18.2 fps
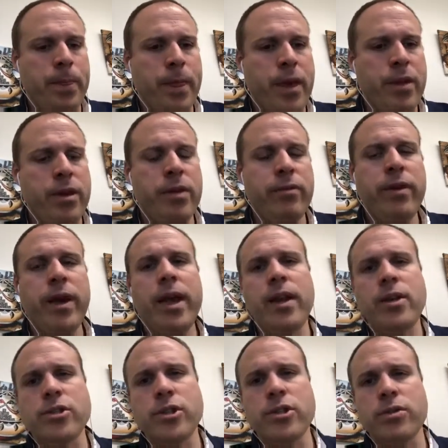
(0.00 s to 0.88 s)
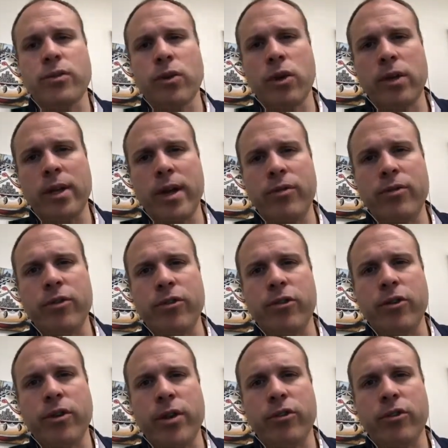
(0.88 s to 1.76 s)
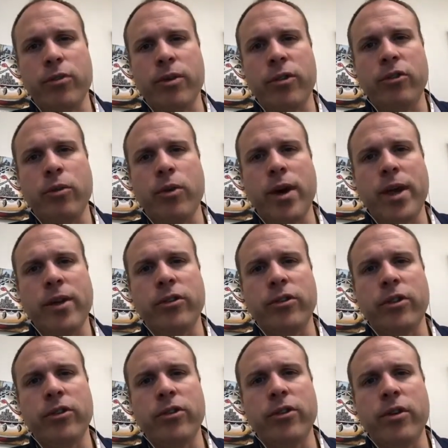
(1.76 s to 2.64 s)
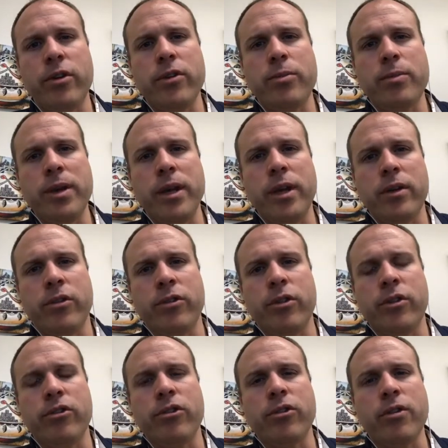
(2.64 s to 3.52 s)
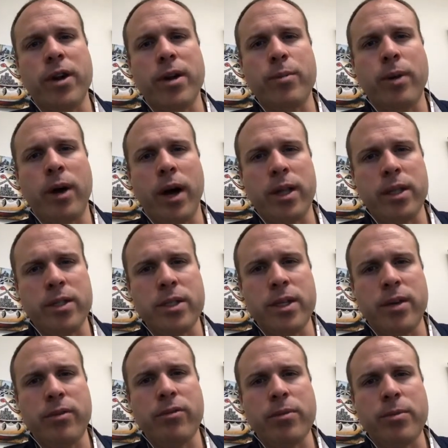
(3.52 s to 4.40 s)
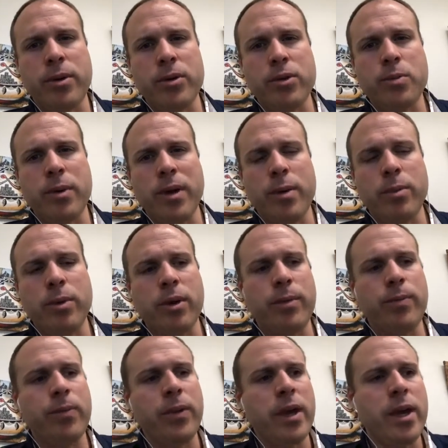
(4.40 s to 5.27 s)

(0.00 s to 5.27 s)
The advantages of whole life insurance, the reason why it's considered to be such a great policy for most people,